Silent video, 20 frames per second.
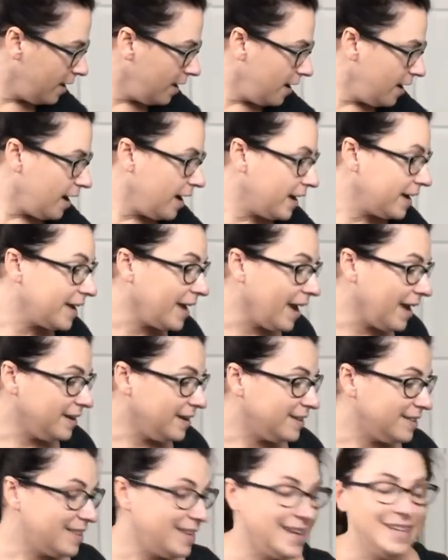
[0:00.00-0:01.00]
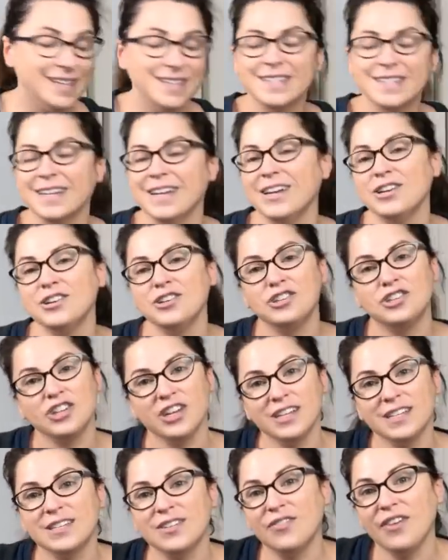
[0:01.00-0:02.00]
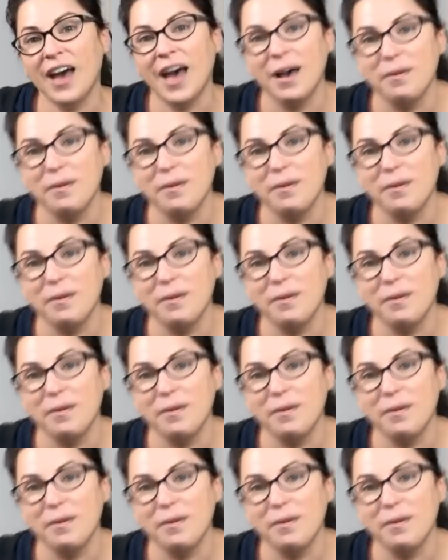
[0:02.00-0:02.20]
Again, these just fab,